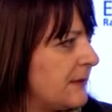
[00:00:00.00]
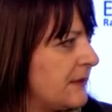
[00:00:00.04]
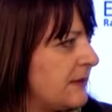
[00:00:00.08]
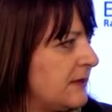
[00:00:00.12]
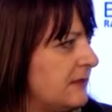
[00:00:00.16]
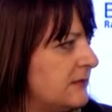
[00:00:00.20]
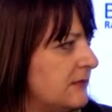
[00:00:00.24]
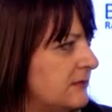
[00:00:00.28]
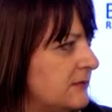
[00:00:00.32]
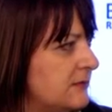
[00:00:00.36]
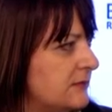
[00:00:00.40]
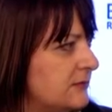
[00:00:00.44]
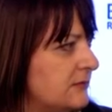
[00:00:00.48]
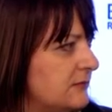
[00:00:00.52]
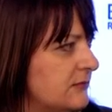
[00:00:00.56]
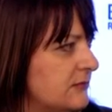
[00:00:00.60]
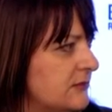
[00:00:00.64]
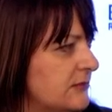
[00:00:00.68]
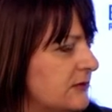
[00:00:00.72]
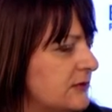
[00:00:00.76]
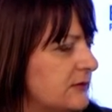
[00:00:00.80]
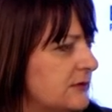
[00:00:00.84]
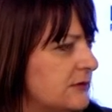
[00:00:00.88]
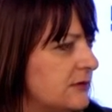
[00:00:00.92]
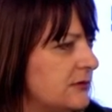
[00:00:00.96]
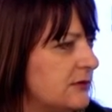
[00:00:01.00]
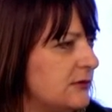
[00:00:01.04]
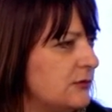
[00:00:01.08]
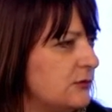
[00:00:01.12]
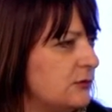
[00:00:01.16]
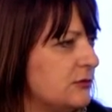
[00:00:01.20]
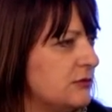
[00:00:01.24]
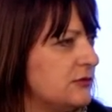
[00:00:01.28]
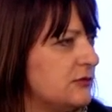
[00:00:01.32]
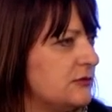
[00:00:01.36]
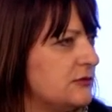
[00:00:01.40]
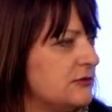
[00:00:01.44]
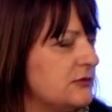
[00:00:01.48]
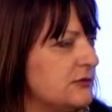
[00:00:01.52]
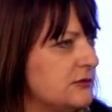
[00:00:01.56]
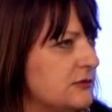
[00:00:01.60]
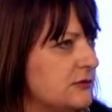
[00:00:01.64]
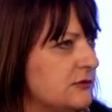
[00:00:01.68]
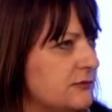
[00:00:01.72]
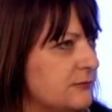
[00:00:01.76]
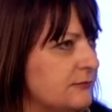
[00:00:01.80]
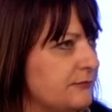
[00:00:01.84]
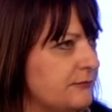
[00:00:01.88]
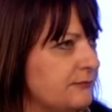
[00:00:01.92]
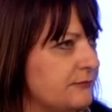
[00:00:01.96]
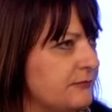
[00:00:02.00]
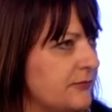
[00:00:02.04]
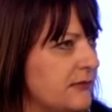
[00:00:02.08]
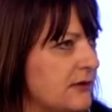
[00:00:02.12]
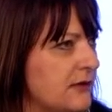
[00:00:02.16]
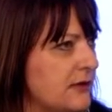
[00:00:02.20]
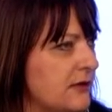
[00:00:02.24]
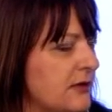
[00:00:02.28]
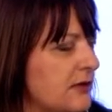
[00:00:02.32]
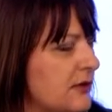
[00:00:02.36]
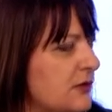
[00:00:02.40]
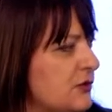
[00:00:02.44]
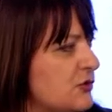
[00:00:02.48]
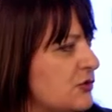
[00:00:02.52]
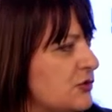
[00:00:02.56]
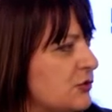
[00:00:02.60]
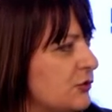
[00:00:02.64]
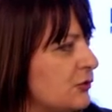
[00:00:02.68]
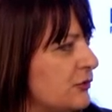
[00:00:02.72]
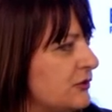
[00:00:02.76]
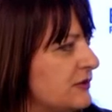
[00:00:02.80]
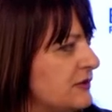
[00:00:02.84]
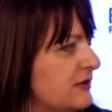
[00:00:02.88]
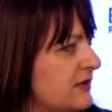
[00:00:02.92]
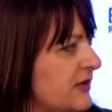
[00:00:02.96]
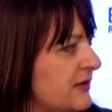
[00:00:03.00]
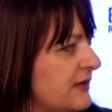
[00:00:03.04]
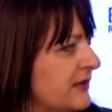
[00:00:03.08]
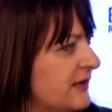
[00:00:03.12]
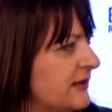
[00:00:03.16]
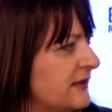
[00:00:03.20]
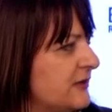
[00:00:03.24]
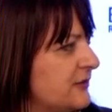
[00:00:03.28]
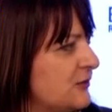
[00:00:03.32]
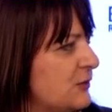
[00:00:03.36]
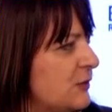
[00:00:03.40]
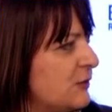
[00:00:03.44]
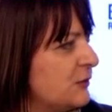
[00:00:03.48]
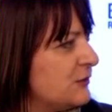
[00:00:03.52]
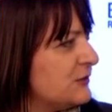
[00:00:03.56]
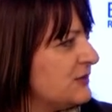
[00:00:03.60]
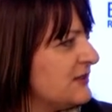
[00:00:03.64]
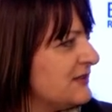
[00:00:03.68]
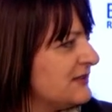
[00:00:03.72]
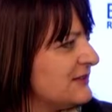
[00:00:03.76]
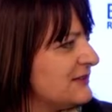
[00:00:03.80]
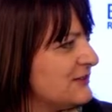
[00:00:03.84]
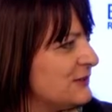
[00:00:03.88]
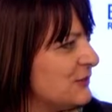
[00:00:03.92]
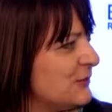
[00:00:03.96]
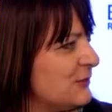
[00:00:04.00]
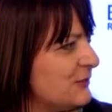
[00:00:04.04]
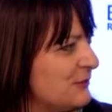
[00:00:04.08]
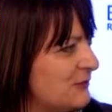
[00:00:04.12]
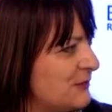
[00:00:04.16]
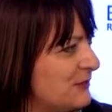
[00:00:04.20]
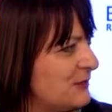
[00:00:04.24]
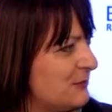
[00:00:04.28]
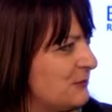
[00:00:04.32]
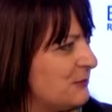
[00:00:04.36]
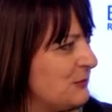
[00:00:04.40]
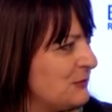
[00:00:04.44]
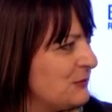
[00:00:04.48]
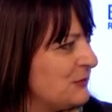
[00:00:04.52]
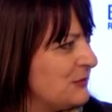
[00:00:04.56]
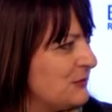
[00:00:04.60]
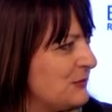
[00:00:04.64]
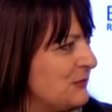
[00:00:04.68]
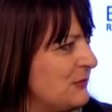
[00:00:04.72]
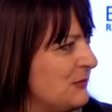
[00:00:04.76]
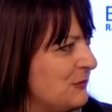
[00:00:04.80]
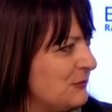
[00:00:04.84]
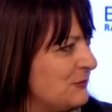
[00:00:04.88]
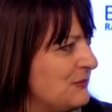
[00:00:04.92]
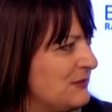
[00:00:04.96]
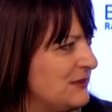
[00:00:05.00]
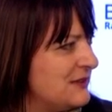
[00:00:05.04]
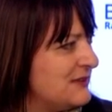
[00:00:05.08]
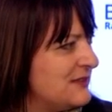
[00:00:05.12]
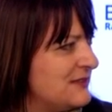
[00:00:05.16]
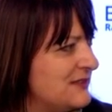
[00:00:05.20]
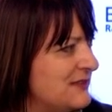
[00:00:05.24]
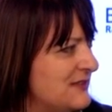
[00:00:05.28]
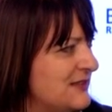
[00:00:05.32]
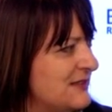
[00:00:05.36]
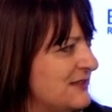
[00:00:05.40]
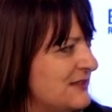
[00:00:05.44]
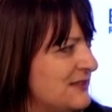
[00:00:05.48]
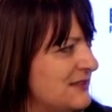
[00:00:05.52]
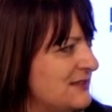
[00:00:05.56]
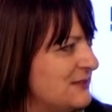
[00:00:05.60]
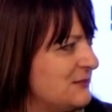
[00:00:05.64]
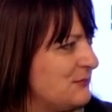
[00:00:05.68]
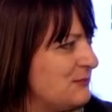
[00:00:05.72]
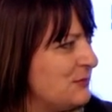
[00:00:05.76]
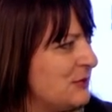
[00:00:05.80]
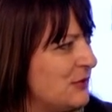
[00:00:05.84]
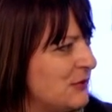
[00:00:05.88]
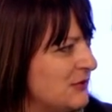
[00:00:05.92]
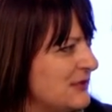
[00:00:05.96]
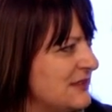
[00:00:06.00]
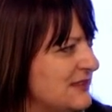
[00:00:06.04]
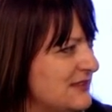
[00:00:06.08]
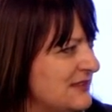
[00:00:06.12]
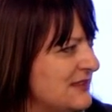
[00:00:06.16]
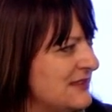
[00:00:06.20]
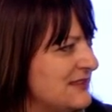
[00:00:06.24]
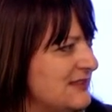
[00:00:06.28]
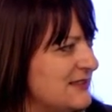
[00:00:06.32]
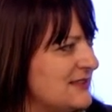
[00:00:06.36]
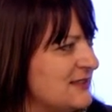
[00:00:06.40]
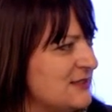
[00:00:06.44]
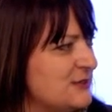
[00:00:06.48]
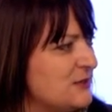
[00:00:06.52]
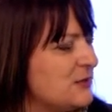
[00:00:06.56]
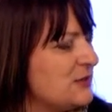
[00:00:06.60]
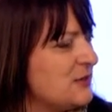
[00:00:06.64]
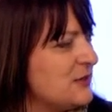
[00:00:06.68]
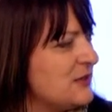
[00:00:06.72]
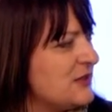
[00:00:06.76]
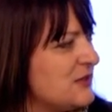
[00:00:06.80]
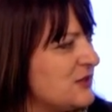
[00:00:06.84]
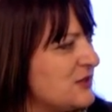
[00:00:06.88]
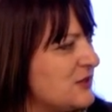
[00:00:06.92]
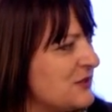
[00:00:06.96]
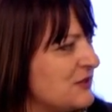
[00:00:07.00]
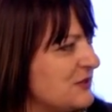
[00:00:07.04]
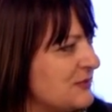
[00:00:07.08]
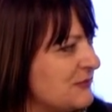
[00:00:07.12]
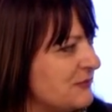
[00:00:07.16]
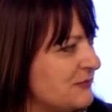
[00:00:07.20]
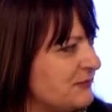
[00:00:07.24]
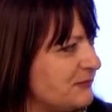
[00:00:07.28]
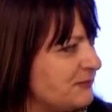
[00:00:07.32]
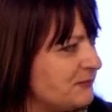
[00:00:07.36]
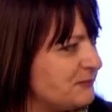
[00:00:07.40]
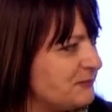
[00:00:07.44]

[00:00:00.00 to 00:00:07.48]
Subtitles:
And that was the short diagnosis of this policy situation.